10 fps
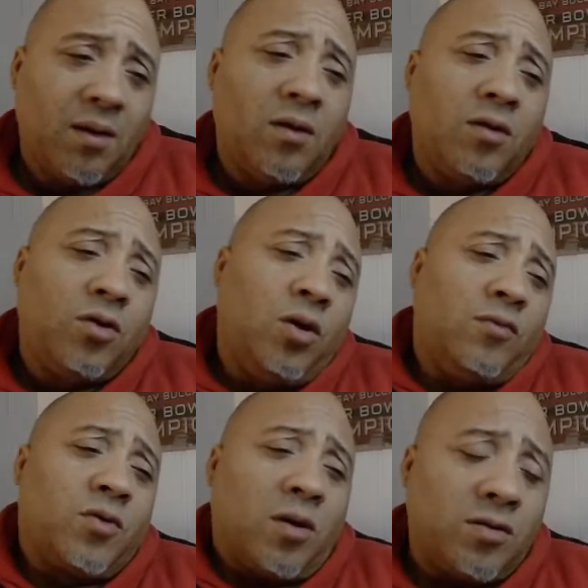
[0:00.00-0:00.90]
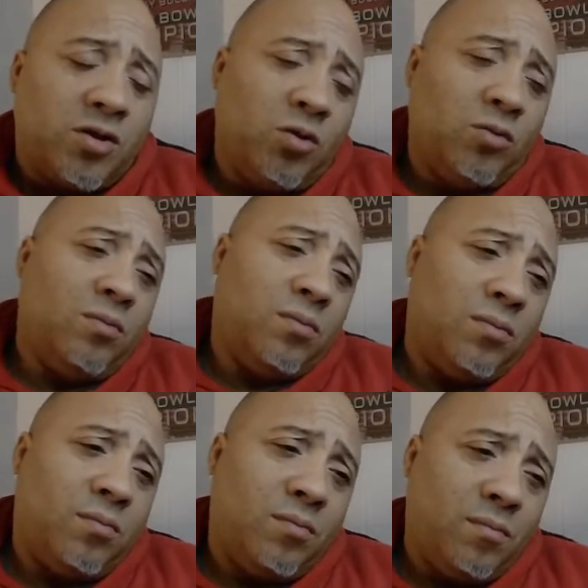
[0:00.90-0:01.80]
You drilled 2
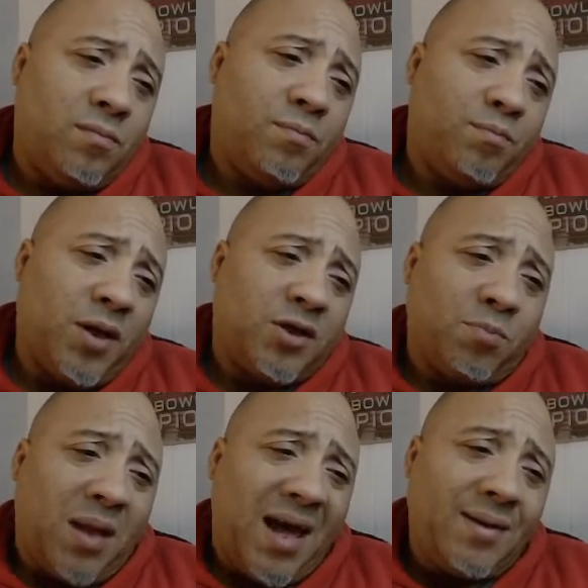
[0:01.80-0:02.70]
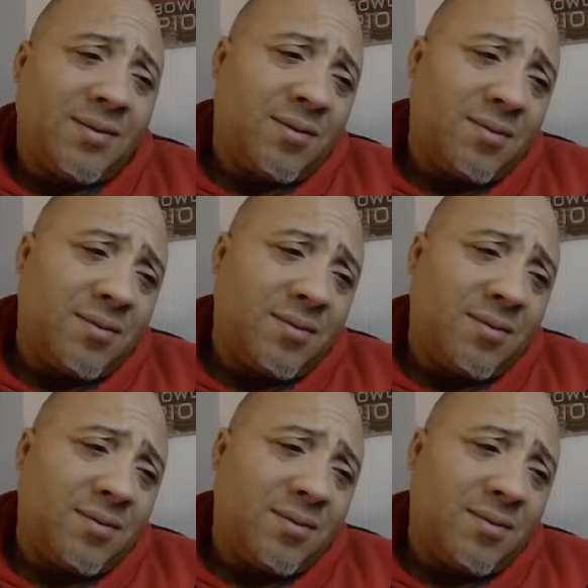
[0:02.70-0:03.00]
pitch blacks.